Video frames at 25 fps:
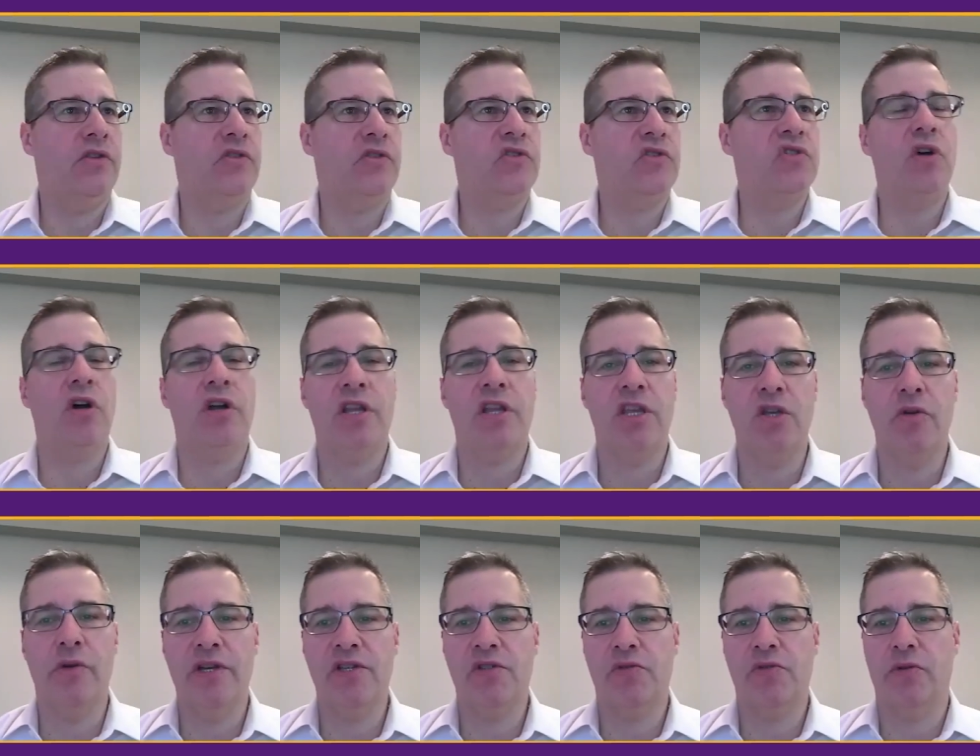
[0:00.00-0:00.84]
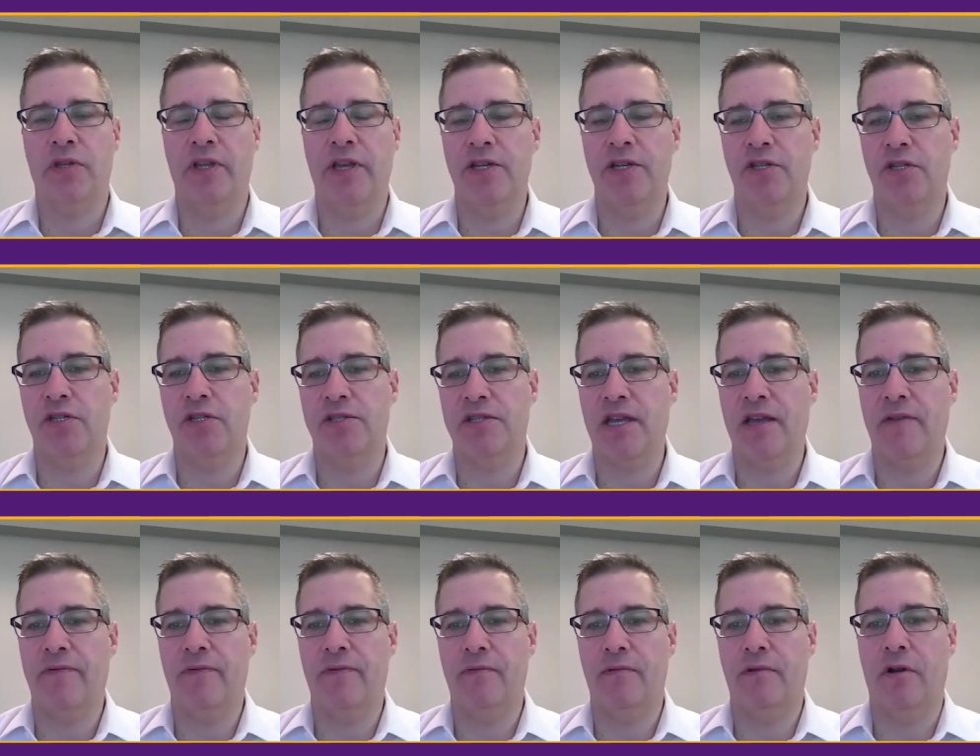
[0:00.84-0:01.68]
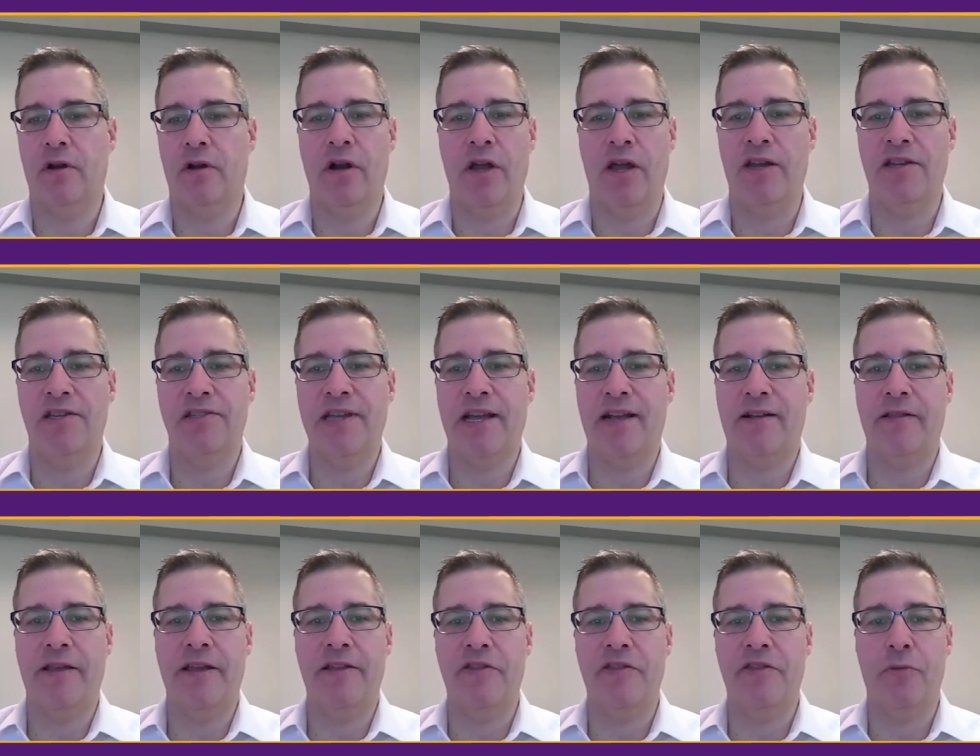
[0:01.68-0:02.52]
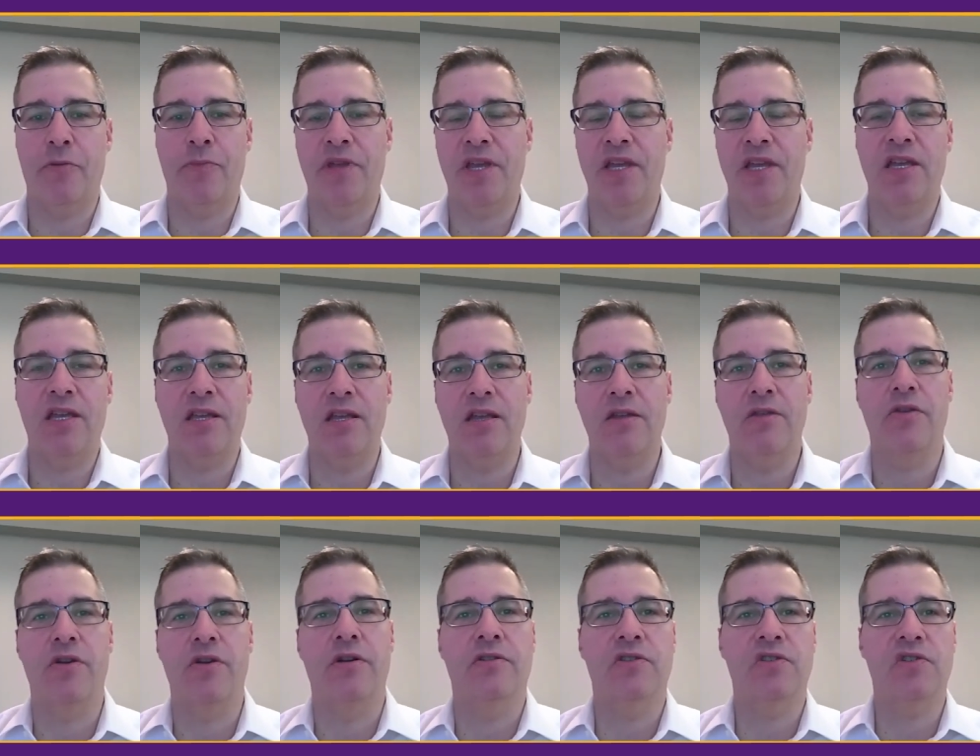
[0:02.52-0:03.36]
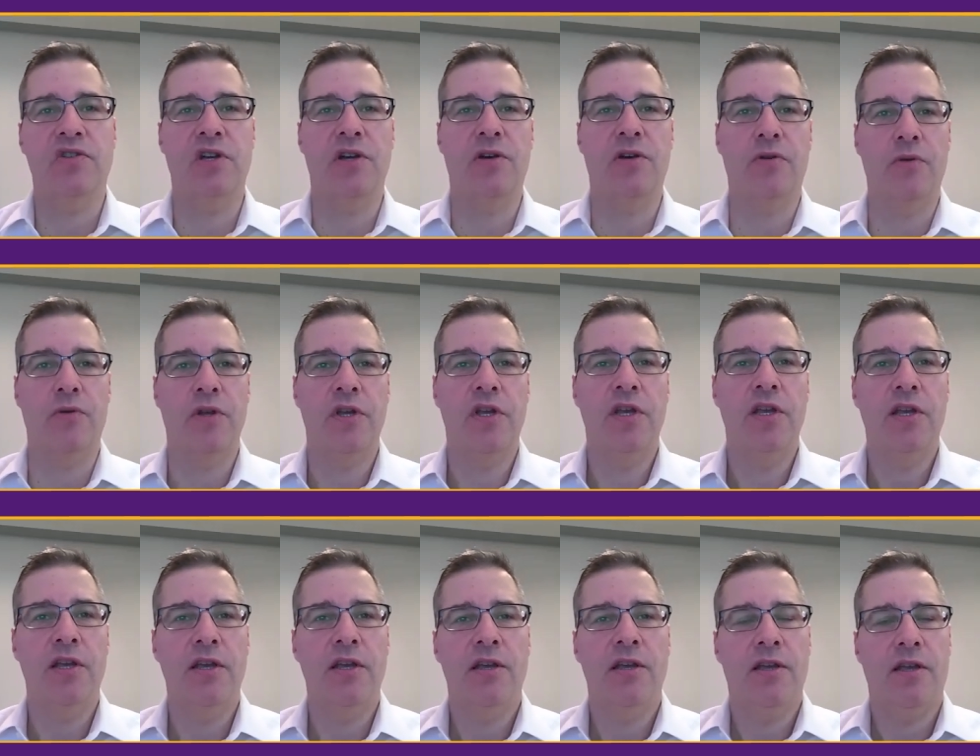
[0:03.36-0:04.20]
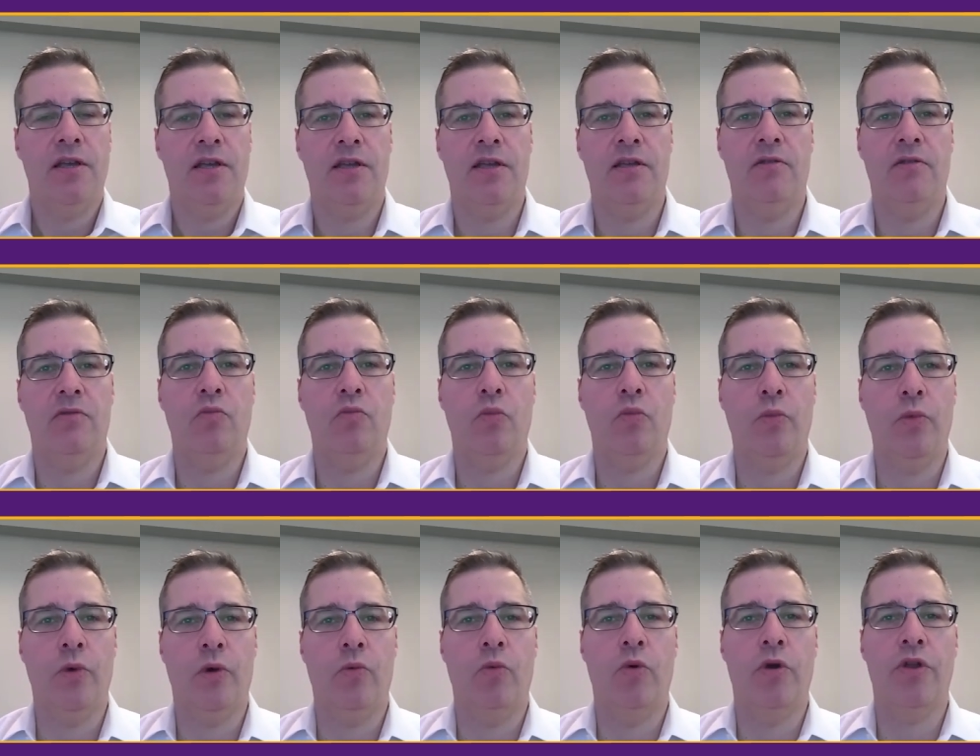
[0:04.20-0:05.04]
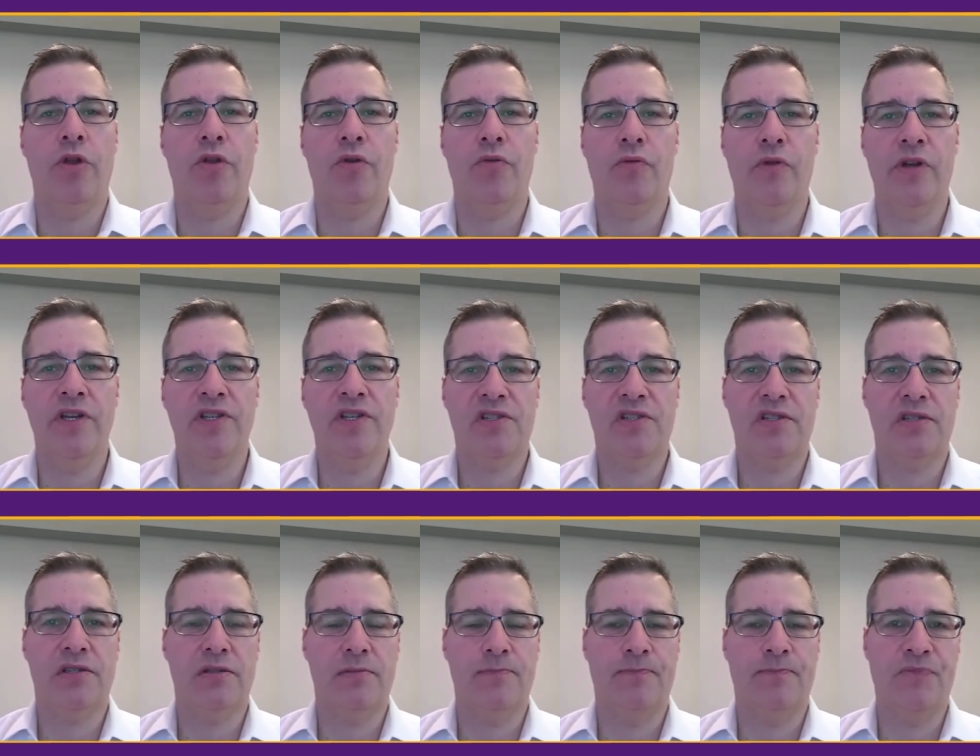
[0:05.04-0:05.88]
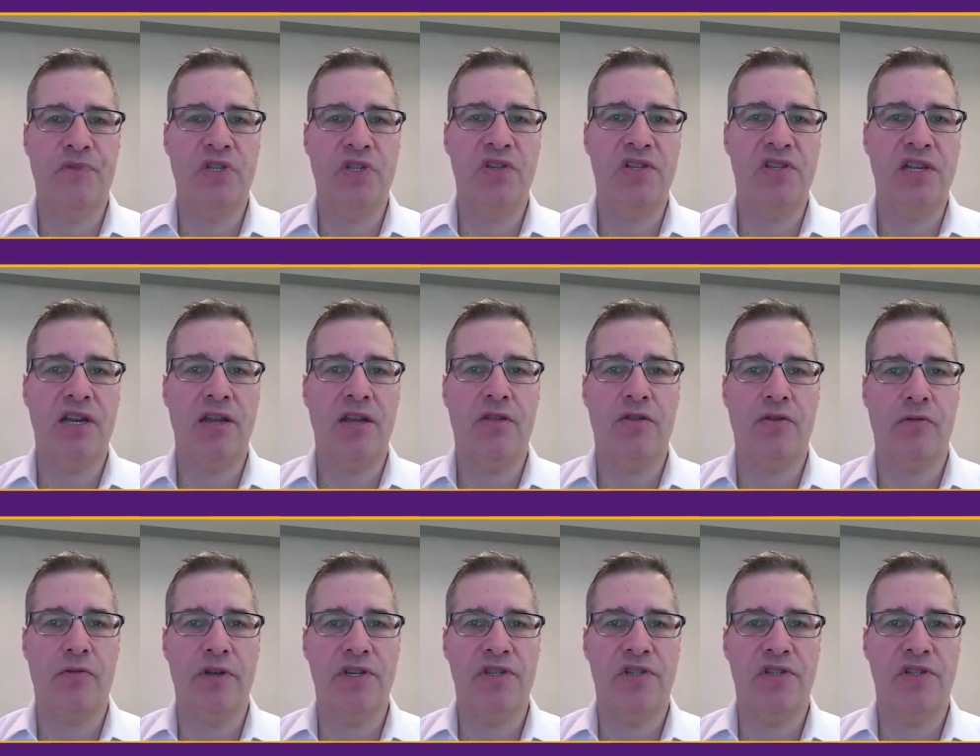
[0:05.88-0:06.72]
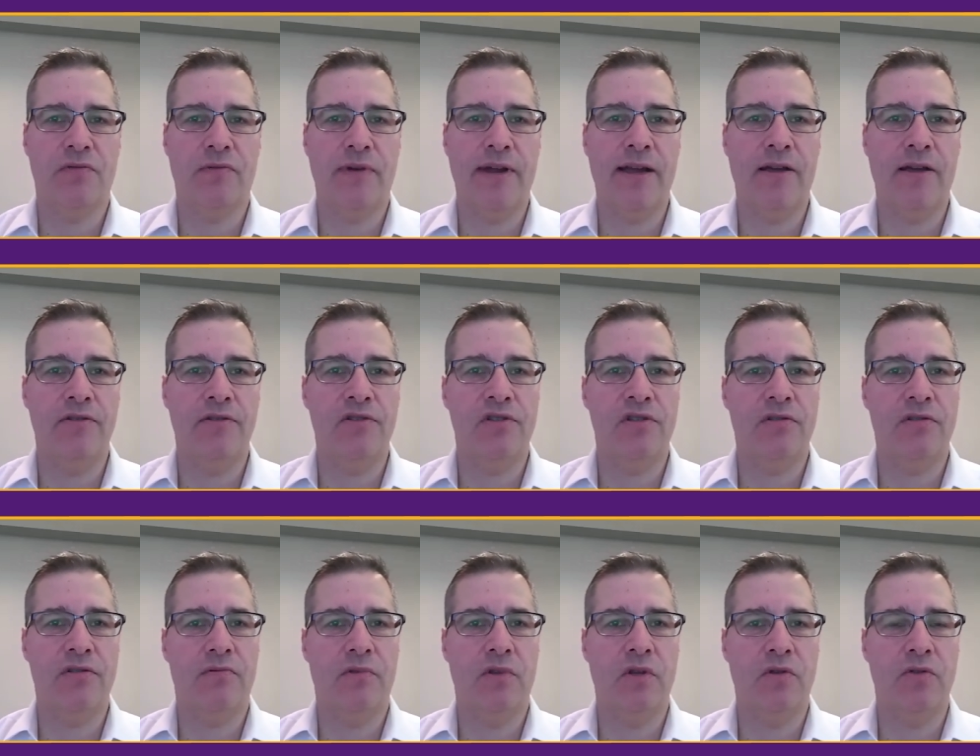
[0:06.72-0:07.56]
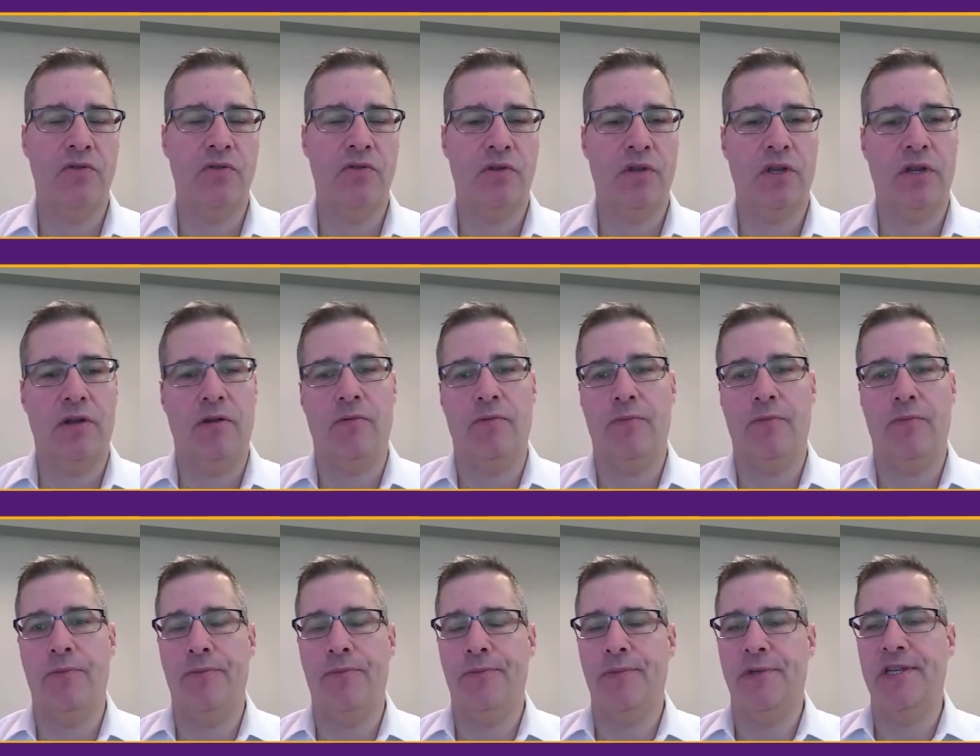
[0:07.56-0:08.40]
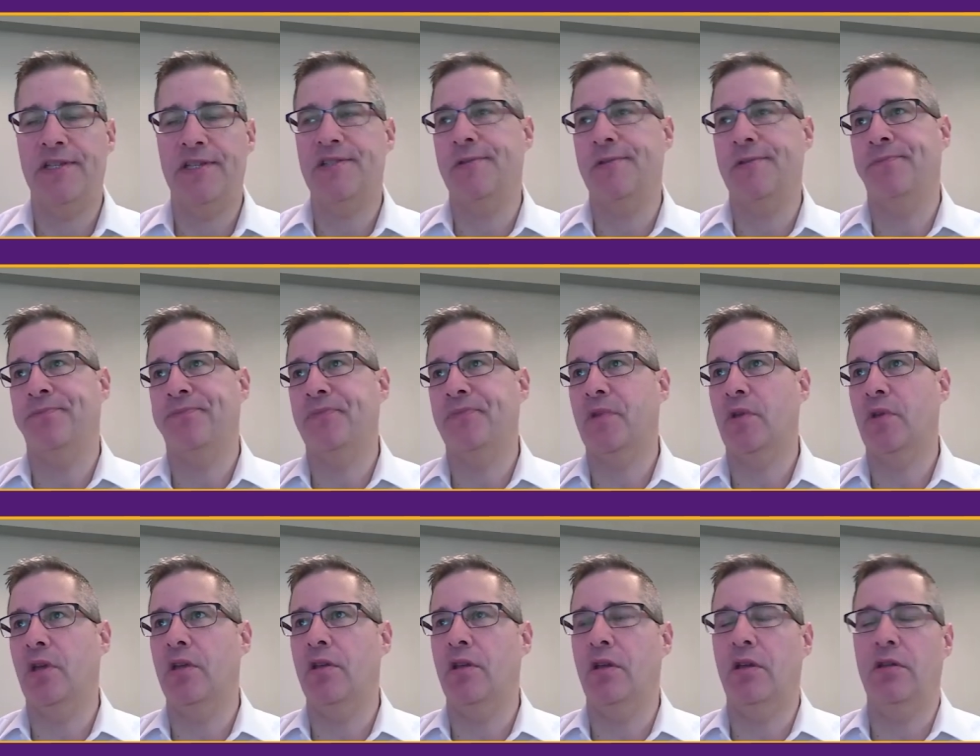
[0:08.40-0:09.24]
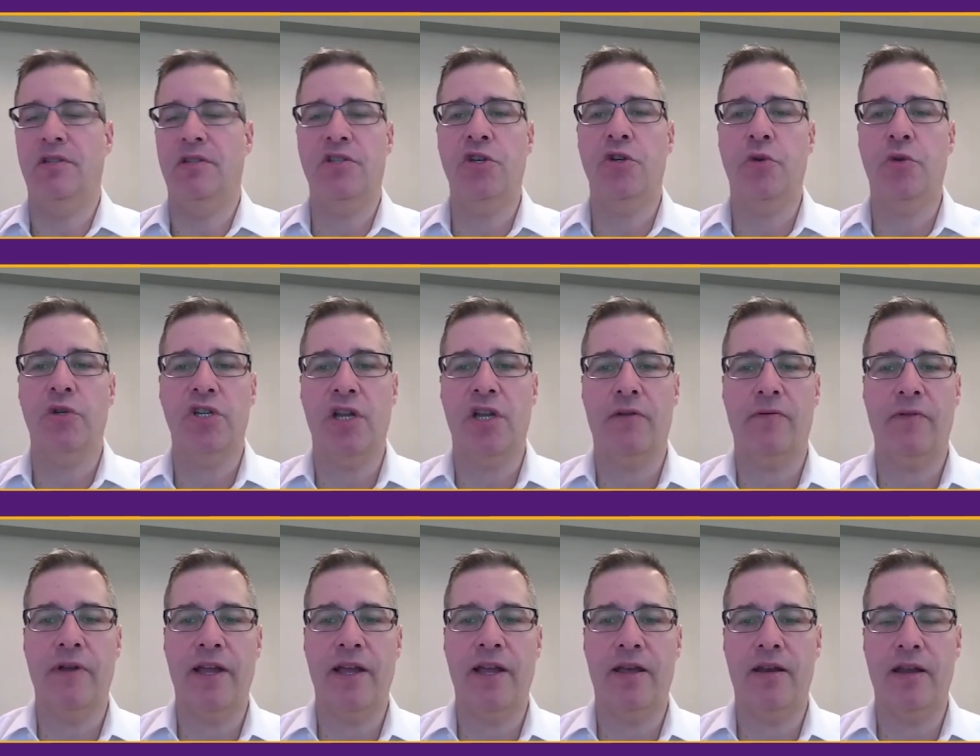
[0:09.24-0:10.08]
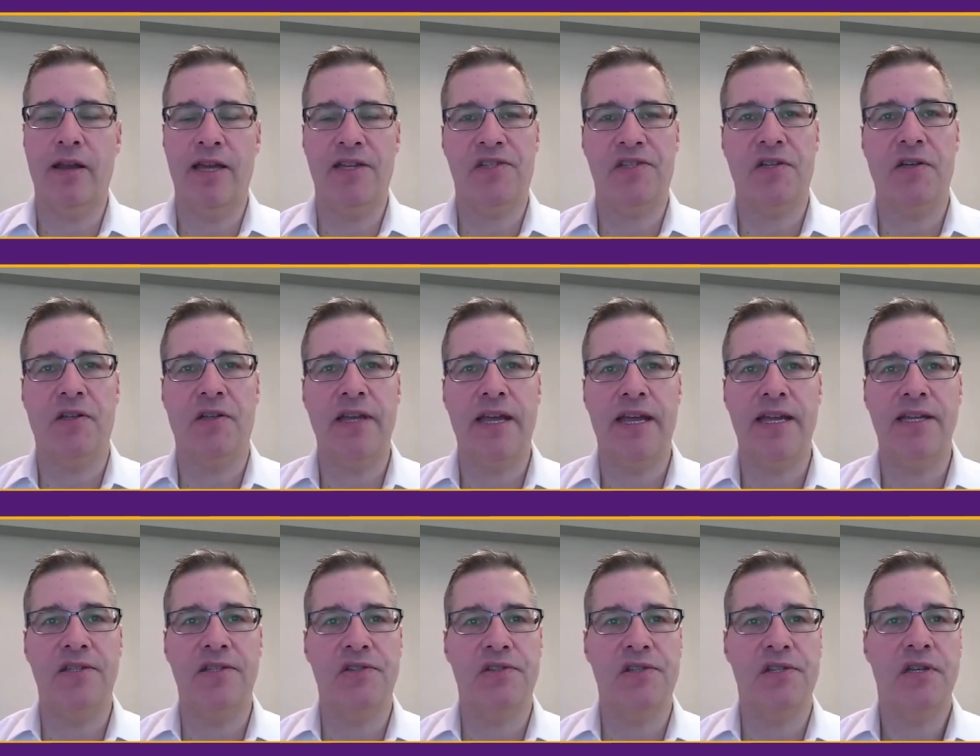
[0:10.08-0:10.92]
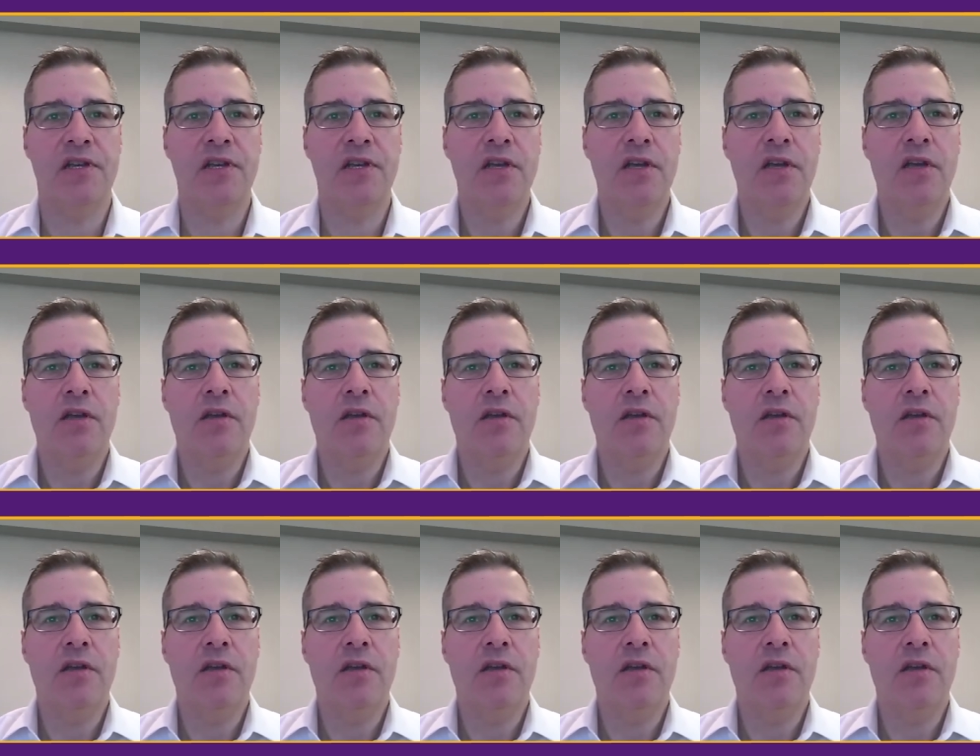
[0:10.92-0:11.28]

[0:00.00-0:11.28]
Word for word: Saudi U.S. relations haven't are not exactly at their peak either. So what are the risks? Do you see any other risks around those? You know, because situation in Iran escalates.